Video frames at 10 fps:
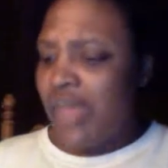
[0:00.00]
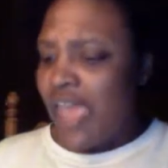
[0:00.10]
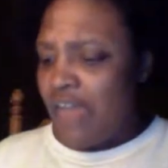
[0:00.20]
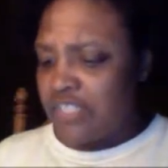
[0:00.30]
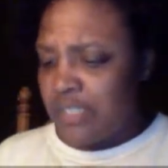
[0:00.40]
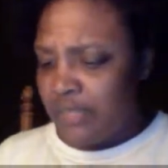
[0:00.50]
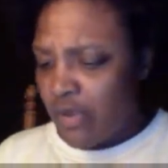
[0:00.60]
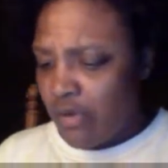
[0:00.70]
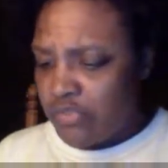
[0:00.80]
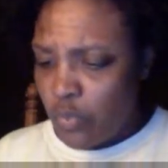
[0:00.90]
have something
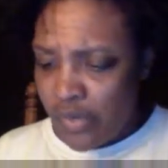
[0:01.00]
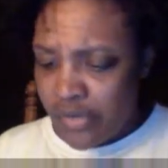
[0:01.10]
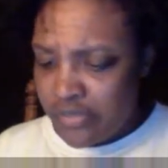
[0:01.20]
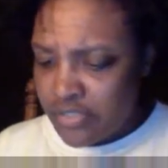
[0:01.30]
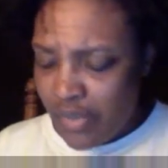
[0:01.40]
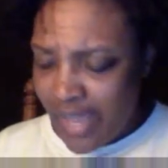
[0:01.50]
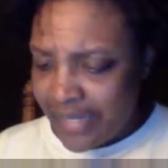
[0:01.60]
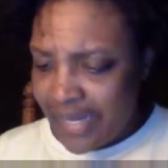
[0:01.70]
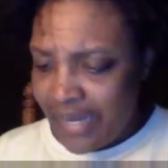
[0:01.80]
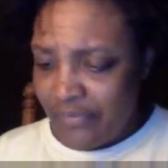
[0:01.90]
on Twitter, so I
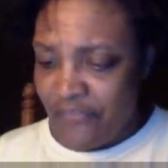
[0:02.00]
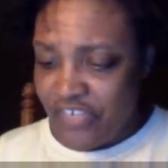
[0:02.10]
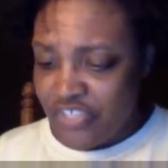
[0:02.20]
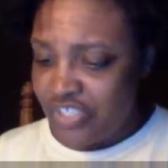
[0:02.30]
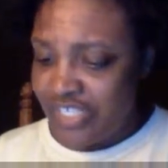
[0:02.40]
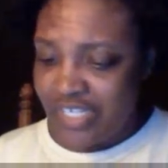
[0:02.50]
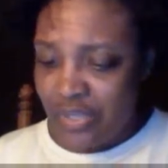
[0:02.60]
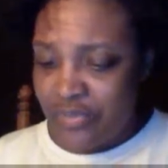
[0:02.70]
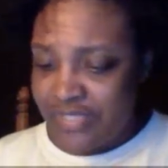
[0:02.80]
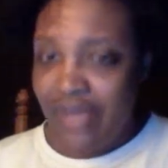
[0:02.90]
can't officially
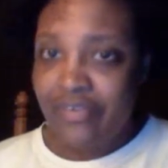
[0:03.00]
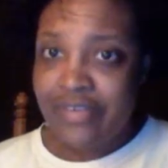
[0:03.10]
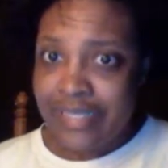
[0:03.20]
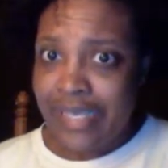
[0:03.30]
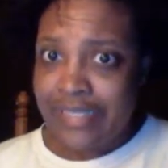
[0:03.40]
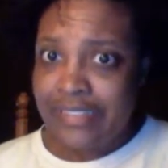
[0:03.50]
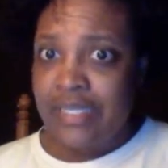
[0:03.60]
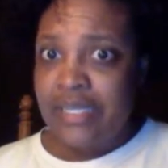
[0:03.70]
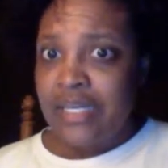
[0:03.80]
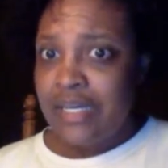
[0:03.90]
close out yet.
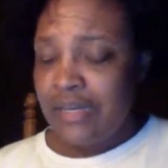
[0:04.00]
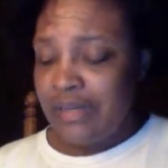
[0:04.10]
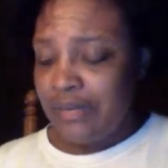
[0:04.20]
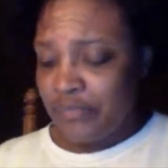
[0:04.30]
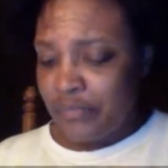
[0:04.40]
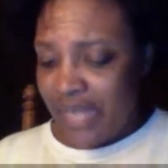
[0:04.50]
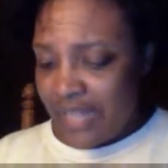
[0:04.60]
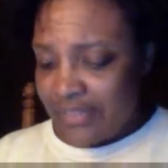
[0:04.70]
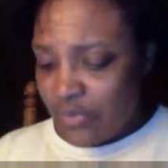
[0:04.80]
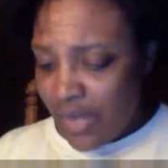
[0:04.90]
But I
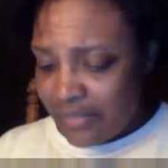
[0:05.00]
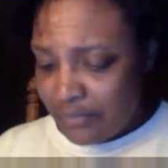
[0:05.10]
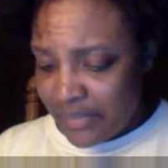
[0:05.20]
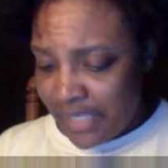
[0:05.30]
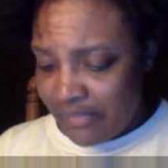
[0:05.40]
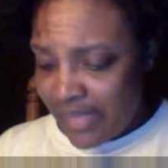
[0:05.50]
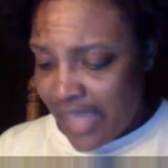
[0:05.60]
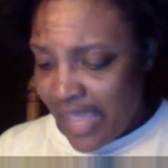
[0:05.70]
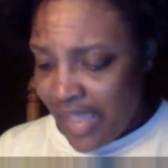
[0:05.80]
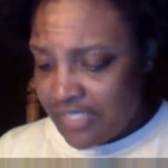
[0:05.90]
do believe that I
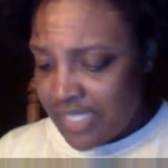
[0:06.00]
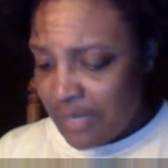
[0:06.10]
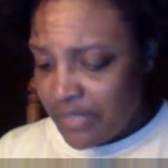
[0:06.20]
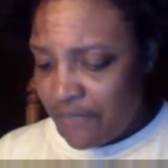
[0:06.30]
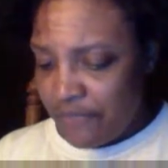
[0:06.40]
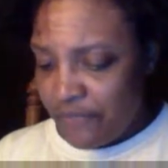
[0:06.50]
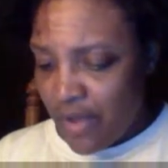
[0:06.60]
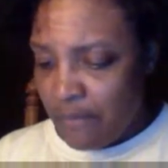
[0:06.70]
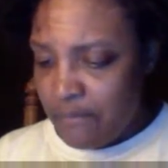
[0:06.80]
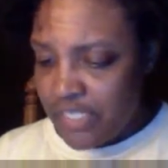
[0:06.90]
have something
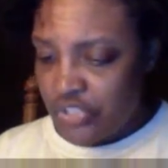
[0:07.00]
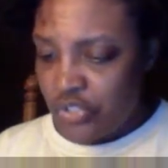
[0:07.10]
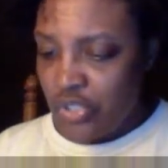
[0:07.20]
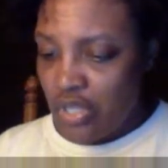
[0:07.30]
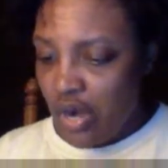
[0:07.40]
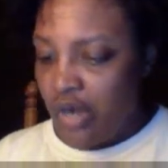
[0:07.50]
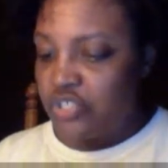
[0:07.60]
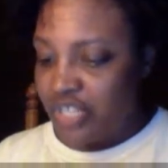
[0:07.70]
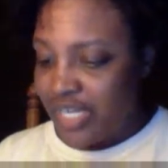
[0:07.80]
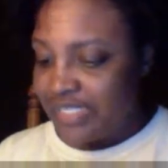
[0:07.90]
from Mr.
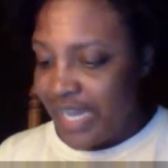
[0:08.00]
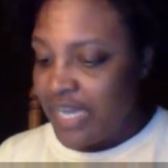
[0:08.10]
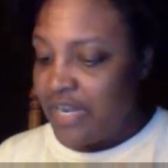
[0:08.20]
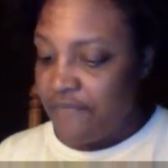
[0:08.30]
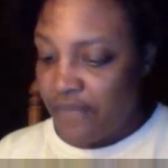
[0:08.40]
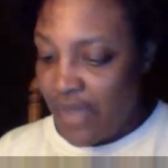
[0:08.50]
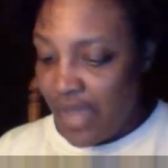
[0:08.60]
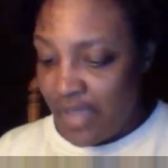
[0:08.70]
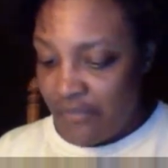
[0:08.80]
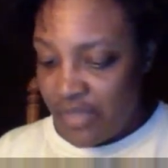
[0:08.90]
Large
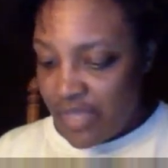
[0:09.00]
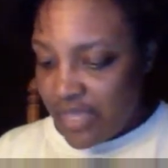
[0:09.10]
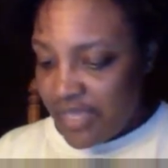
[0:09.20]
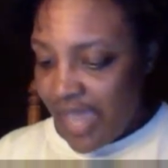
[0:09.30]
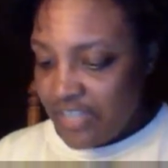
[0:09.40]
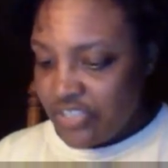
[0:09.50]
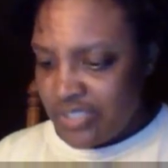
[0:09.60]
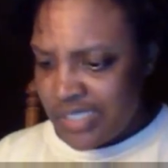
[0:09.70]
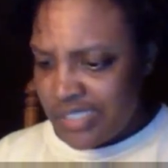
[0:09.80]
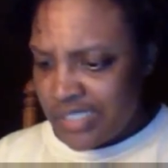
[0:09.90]
S85. He actually
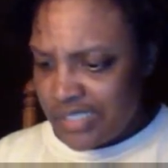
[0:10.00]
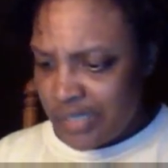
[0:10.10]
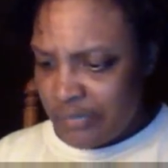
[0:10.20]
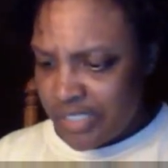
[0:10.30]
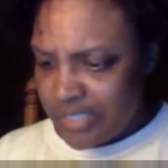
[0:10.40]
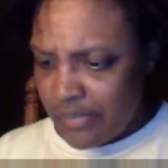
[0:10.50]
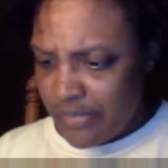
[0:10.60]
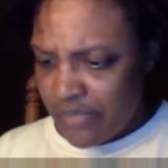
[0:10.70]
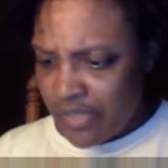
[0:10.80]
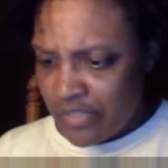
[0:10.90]
did send something to me
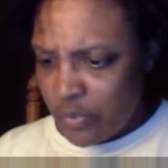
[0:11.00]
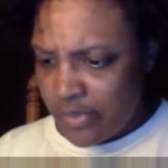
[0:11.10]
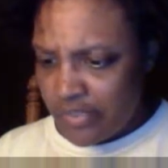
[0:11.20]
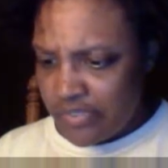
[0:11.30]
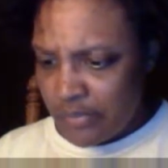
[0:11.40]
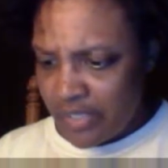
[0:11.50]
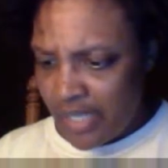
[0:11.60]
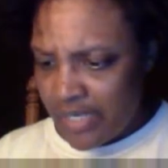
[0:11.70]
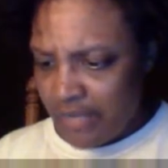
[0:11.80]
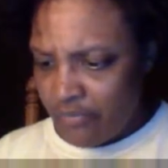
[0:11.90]
via Twitter, something
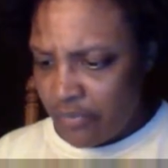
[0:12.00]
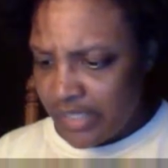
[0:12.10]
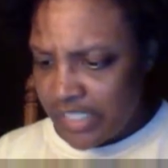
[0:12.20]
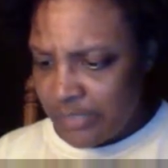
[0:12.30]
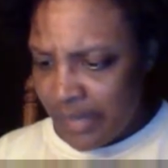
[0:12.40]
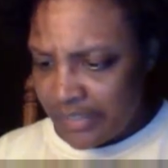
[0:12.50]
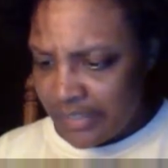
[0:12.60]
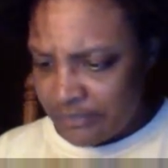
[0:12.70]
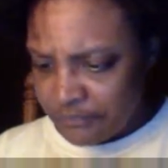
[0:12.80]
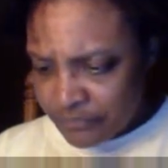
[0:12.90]
I never really expected.